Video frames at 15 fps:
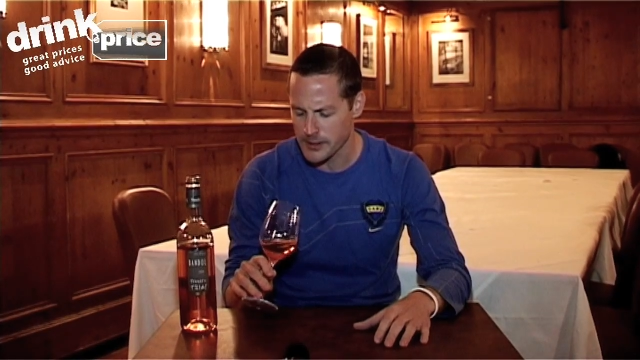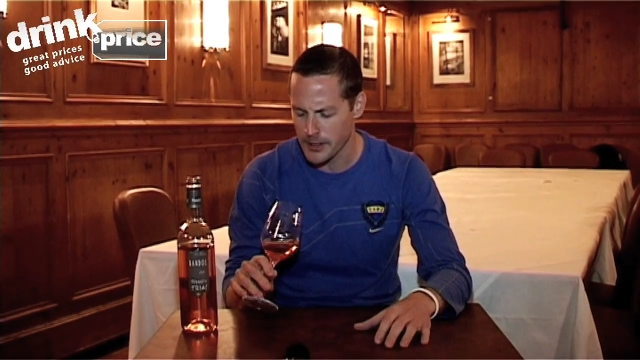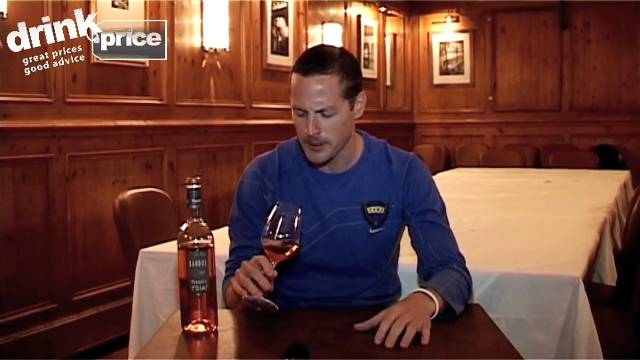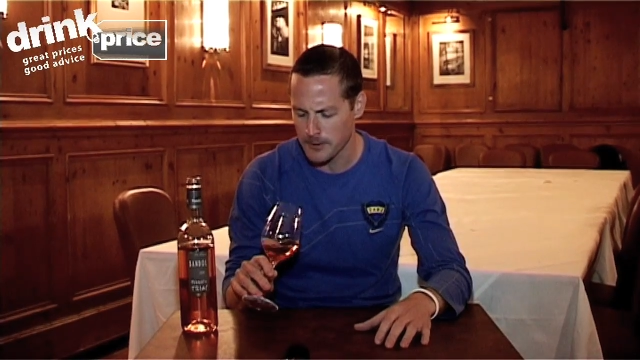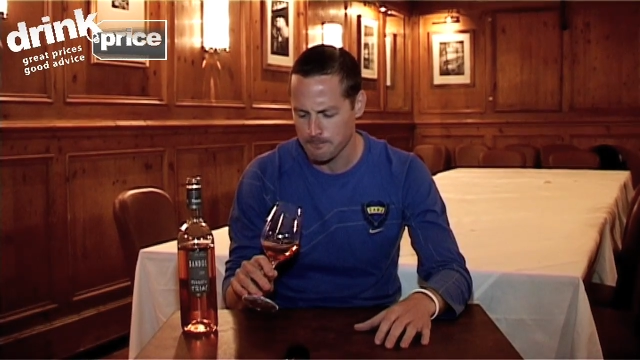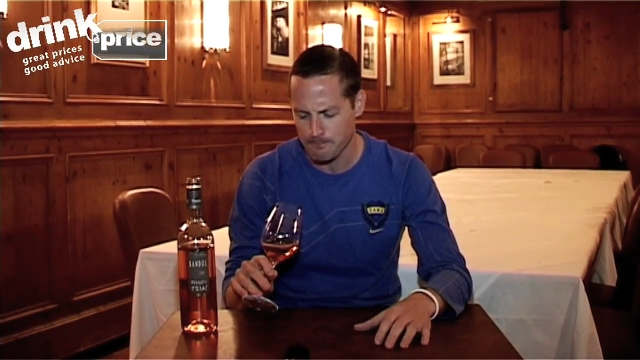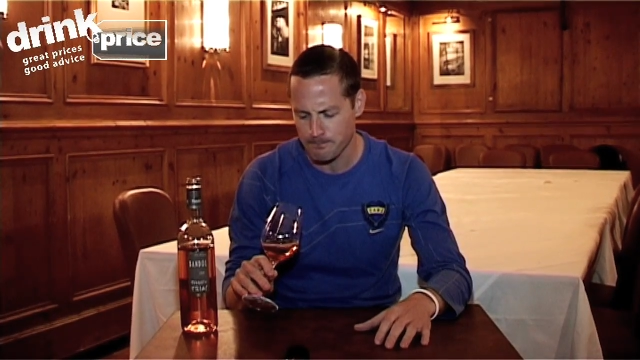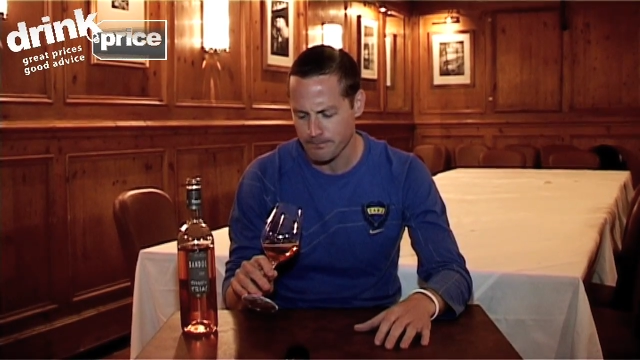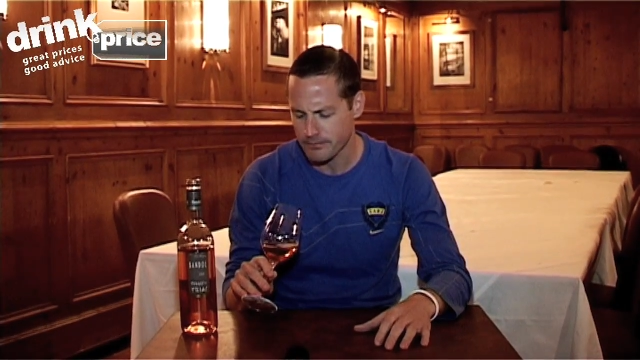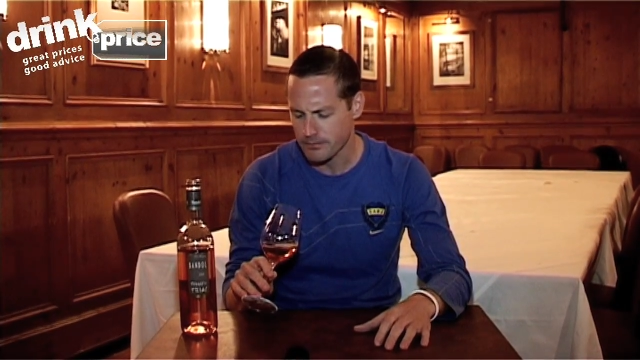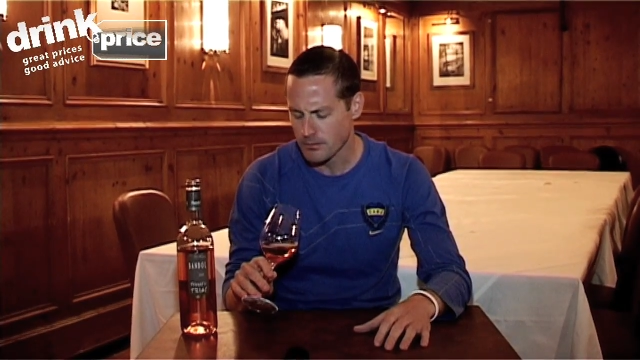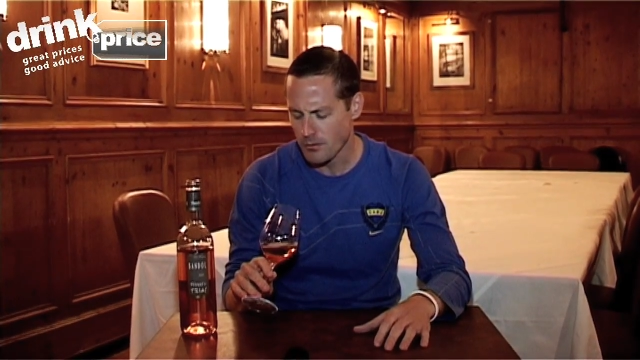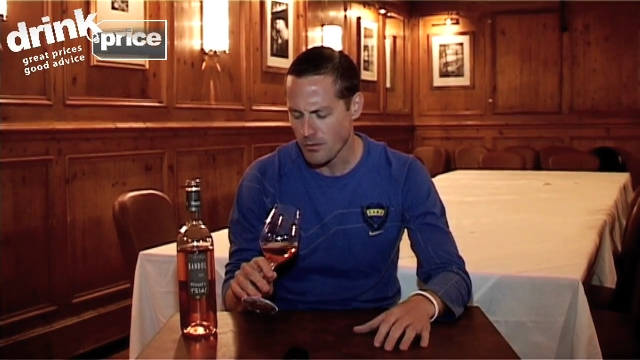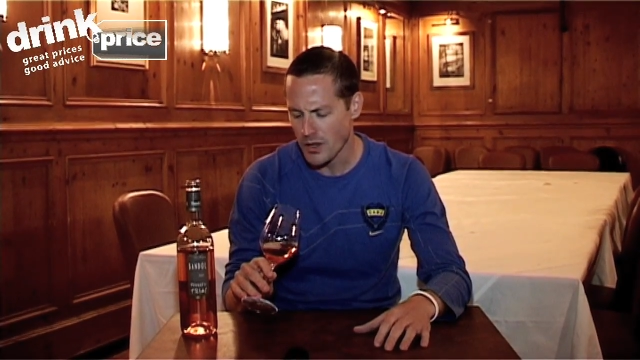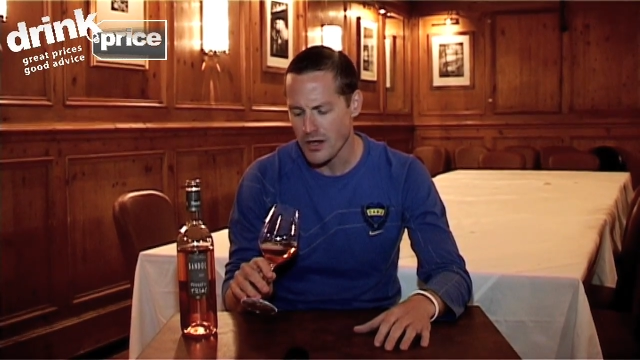there.
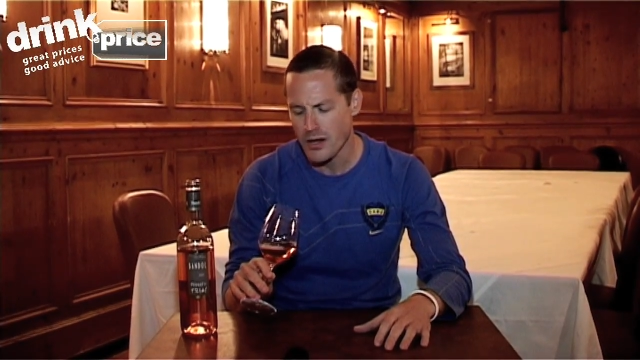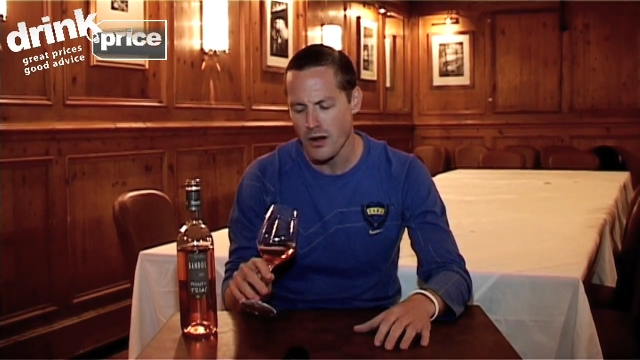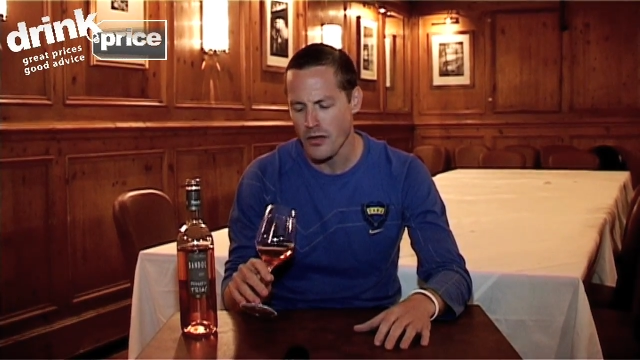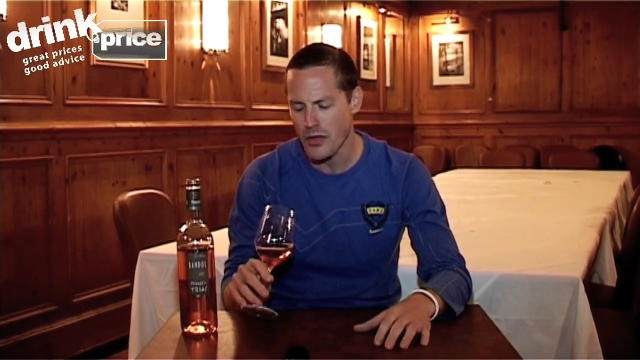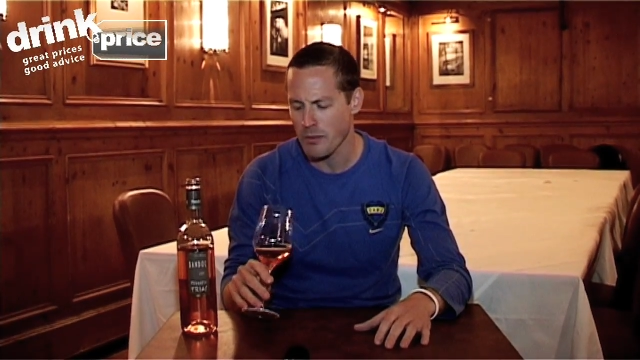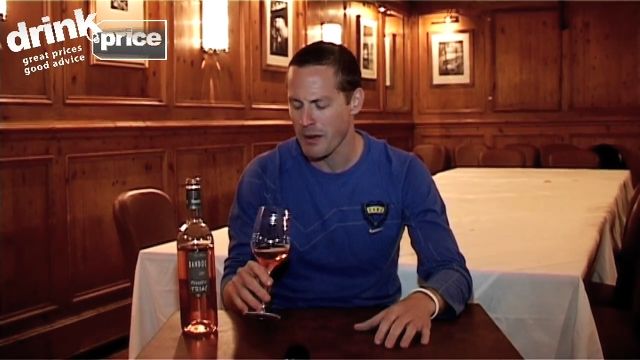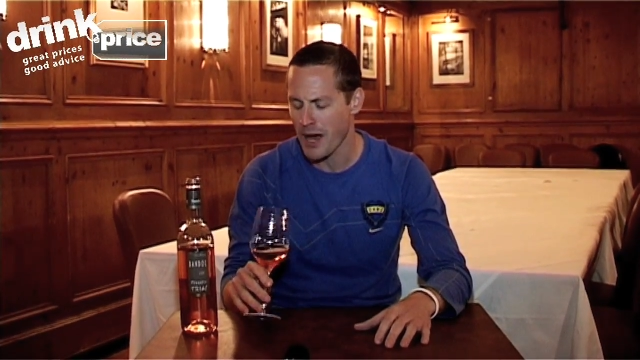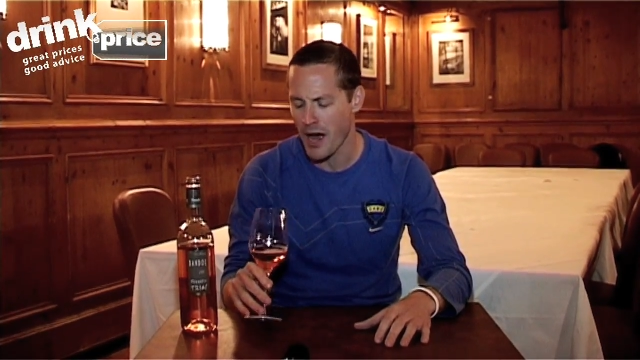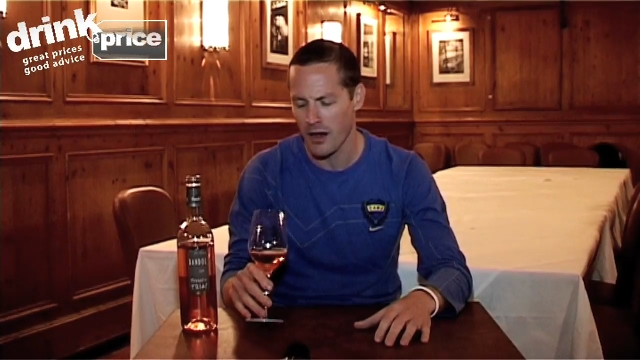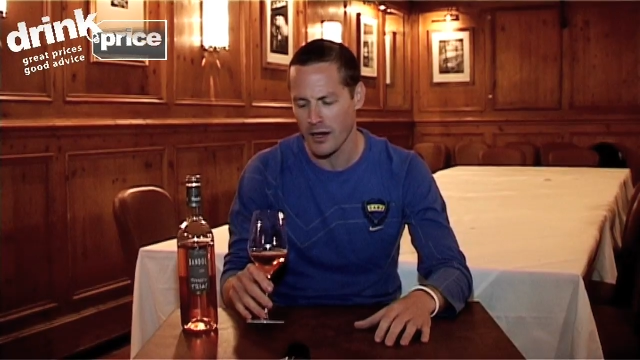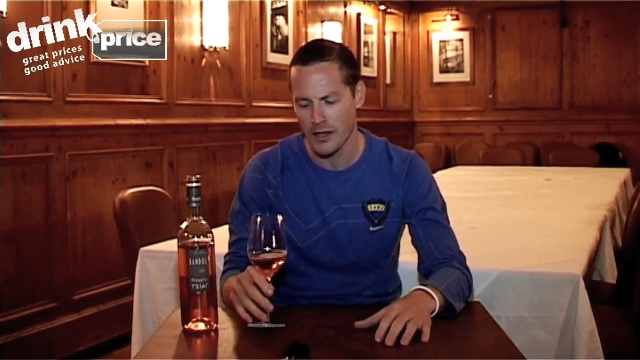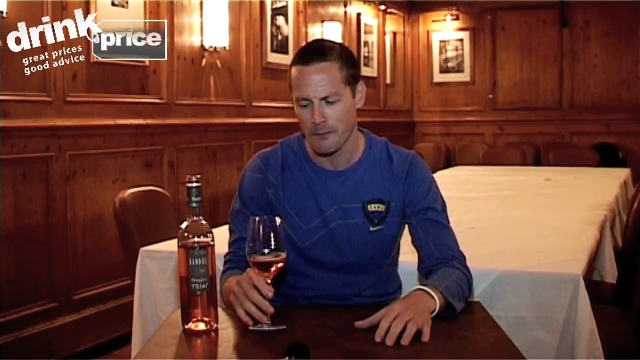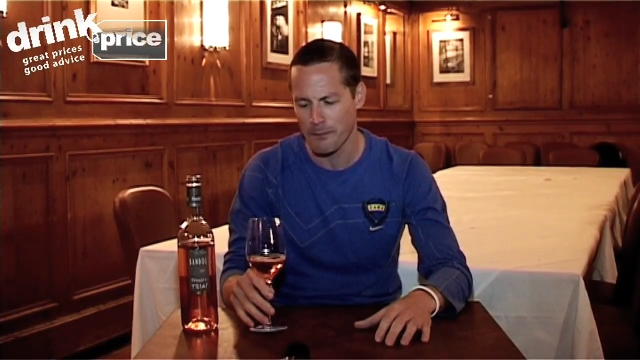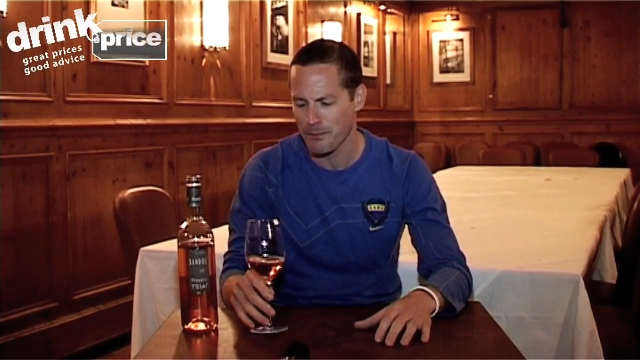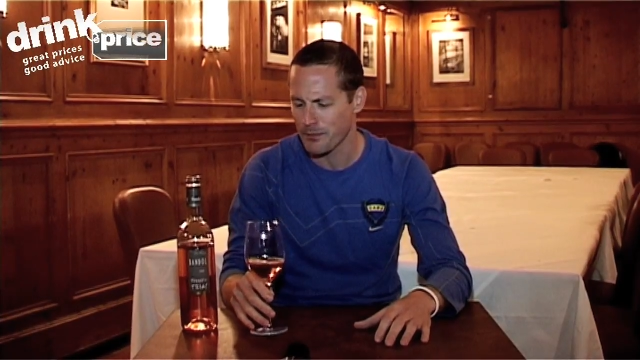And on the palate,